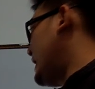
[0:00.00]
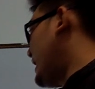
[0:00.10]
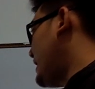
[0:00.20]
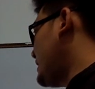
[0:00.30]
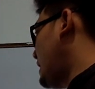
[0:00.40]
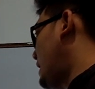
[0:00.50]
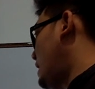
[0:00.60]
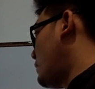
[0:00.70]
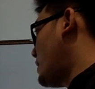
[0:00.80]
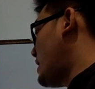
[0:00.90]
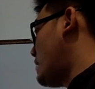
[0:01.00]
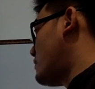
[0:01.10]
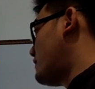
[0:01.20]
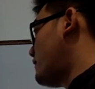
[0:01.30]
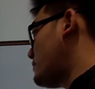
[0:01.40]
ahead, where
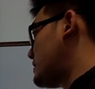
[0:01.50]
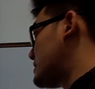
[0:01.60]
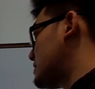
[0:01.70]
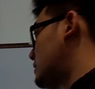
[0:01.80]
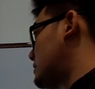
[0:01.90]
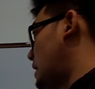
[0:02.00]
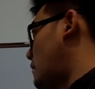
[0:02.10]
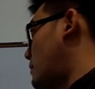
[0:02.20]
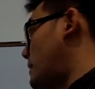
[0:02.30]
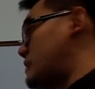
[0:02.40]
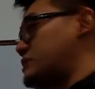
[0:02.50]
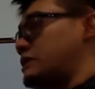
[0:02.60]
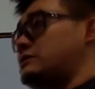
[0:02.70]
our focus on our budget